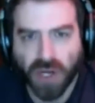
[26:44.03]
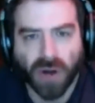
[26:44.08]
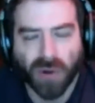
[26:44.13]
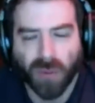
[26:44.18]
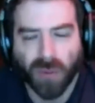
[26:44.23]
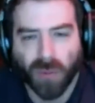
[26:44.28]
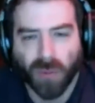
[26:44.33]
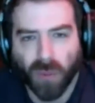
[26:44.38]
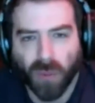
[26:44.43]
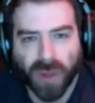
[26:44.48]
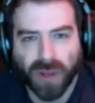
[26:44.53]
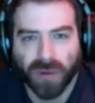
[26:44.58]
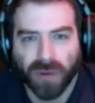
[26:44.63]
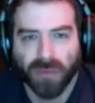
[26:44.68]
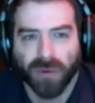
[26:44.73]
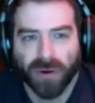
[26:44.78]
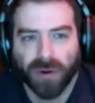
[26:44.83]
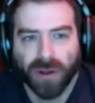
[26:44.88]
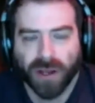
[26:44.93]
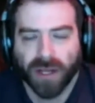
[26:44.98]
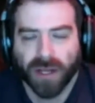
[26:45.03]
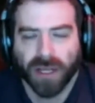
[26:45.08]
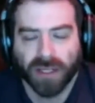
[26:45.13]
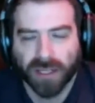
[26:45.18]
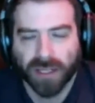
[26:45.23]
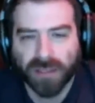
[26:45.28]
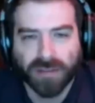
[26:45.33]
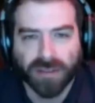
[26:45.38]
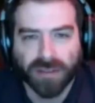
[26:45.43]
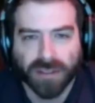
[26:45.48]
we're not going to
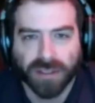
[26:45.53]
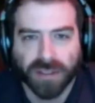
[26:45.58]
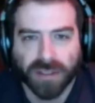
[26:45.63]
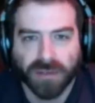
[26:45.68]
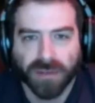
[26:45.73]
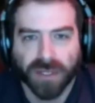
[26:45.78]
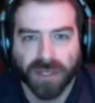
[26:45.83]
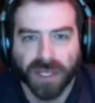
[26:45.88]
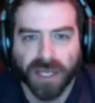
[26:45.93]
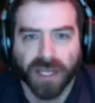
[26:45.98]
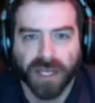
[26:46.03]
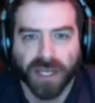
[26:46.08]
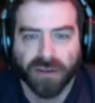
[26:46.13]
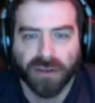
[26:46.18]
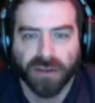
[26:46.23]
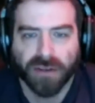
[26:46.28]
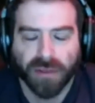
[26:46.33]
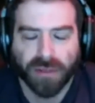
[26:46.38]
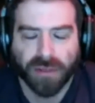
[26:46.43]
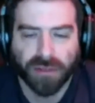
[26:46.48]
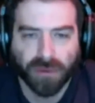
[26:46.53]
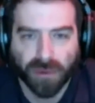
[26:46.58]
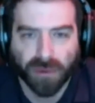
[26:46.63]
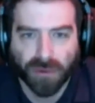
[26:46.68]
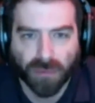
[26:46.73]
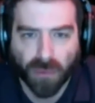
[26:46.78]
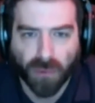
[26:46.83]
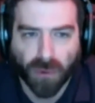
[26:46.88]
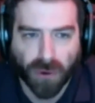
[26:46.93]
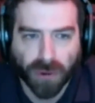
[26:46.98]
listen to you and get into a third
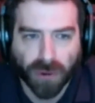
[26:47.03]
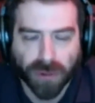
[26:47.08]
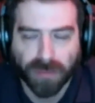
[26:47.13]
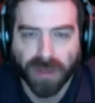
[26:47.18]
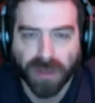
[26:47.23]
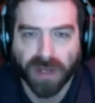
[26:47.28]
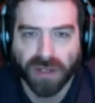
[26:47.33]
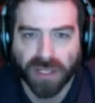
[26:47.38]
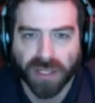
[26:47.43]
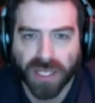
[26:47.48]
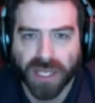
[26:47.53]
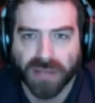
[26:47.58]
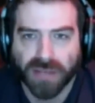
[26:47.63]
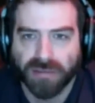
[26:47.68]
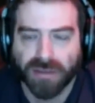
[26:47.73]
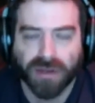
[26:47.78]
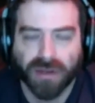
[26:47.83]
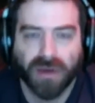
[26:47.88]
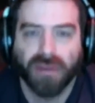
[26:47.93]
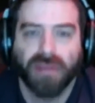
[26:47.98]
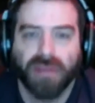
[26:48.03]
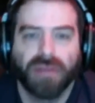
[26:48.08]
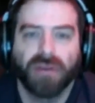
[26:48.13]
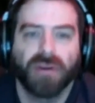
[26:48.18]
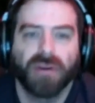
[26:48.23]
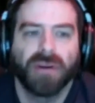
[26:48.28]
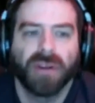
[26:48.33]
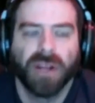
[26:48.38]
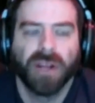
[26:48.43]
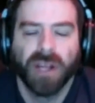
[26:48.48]
war in the Middle East, a
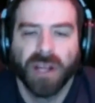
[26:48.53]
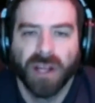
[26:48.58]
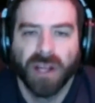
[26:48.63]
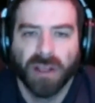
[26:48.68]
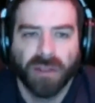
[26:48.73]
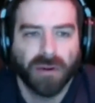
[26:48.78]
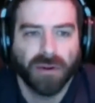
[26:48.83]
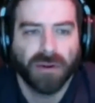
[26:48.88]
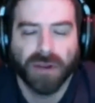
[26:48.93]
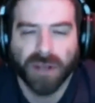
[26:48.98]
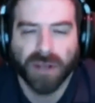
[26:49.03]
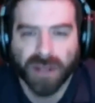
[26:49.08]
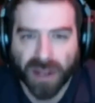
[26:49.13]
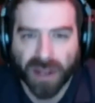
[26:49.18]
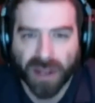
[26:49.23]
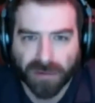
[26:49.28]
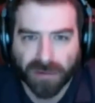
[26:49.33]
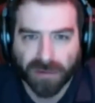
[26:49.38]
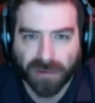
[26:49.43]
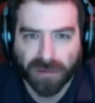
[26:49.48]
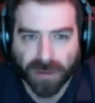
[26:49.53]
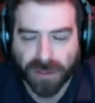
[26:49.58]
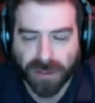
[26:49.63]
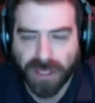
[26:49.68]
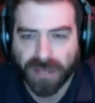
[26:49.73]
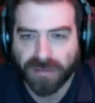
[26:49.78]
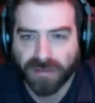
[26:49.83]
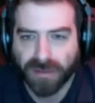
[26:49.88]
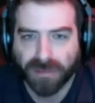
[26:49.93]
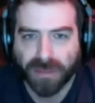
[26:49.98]
third endeavor in the Middle
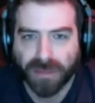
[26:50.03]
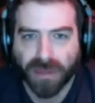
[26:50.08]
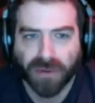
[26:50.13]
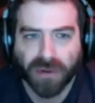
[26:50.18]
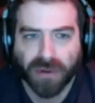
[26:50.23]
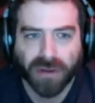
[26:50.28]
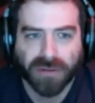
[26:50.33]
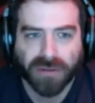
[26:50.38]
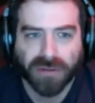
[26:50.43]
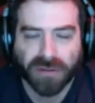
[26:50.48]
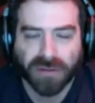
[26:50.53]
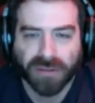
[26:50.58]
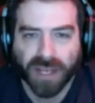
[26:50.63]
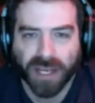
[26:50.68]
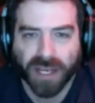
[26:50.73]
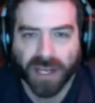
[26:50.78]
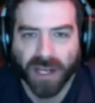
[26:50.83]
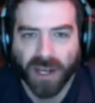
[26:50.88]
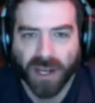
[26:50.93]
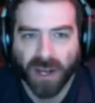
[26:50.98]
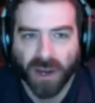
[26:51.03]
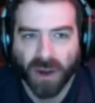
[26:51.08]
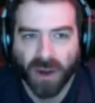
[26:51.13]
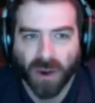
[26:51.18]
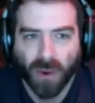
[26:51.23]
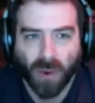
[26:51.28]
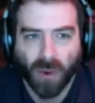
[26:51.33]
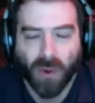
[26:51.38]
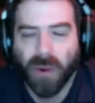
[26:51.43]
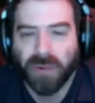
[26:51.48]
East. And Bill Kristol's like,
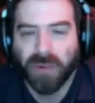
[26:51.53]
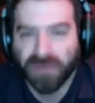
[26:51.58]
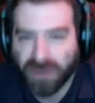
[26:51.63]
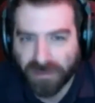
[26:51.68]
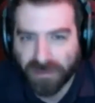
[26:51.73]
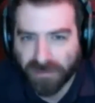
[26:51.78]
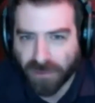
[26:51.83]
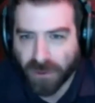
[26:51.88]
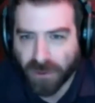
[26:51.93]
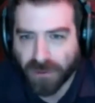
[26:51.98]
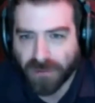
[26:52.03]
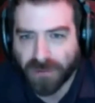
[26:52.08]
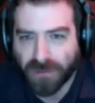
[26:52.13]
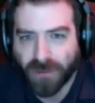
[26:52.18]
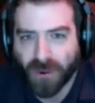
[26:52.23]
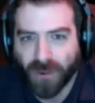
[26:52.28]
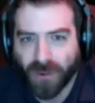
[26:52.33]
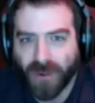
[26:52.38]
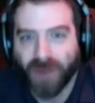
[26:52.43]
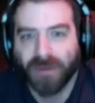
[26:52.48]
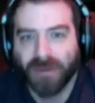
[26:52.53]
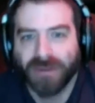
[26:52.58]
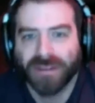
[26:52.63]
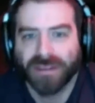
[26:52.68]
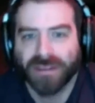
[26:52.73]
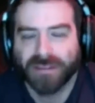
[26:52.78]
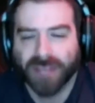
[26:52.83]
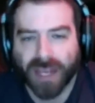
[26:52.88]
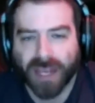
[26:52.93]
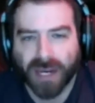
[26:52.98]
well, what was the first war? What was the
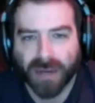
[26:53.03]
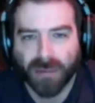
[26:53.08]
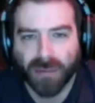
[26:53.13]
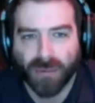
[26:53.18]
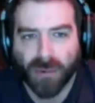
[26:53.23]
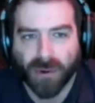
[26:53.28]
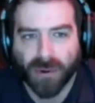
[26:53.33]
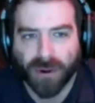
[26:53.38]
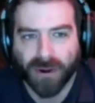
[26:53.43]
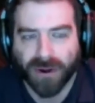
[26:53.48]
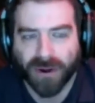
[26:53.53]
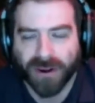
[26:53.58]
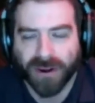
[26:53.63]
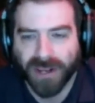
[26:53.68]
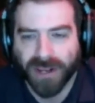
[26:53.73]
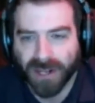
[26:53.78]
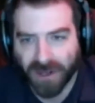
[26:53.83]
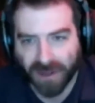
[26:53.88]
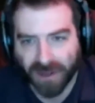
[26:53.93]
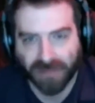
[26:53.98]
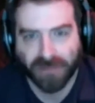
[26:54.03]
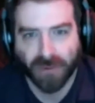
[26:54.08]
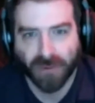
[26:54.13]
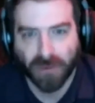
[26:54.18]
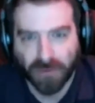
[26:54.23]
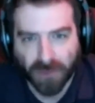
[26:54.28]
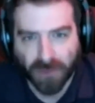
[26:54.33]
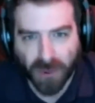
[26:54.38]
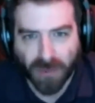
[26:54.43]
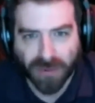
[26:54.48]
second war? The
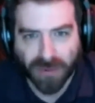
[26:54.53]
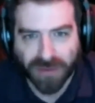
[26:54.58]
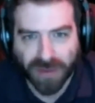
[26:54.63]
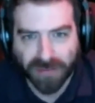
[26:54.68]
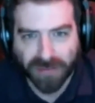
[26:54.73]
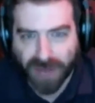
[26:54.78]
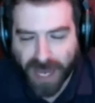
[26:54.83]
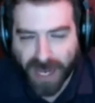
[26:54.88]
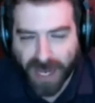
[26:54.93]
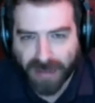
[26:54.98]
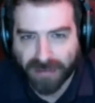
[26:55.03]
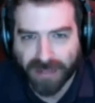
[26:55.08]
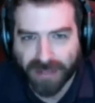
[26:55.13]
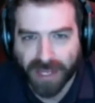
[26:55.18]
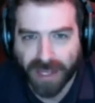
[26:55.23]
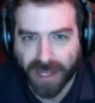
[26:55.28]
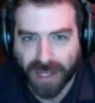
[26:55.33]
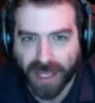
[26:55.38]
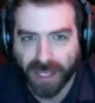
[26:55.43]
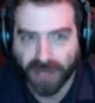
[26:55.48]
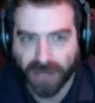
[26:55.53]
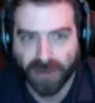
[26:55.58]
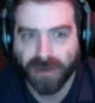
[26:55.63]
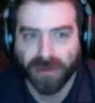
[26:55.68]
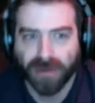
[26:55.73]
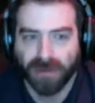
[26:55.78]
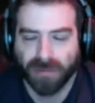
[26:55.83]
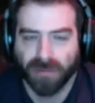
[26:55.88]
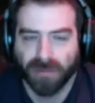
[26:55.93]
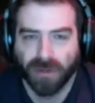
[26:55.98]
first war was Afghanistan. Like, you
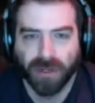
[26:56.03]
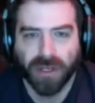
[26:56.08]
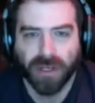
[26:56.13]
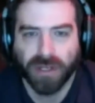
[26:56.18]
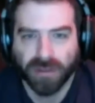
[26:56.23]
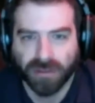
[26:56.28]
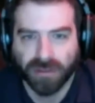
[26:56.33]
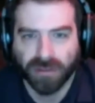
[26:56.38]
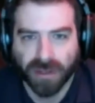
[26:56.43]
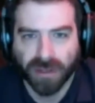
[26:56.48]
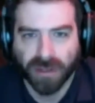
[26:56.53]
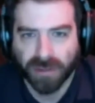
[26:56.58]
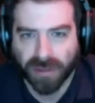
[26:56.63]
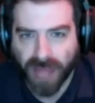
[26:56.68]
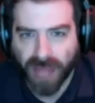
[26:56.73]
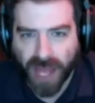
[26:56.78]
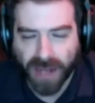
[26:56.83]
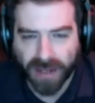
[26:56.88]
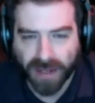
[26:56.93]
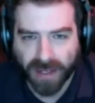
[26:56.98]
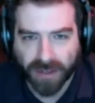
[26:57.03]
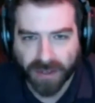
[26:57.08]
didn't disagree with that, did you?